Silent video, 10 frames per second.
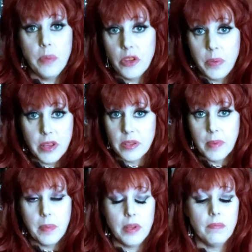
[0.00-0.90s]
If you're a beauty
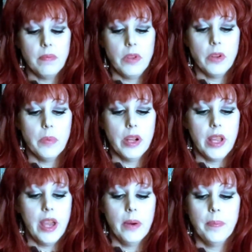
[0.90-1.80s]
person, maybe you can
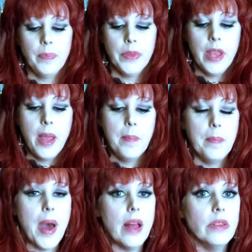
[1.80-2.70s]
work it out.
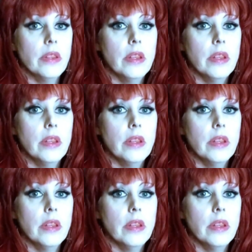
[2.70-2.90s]
But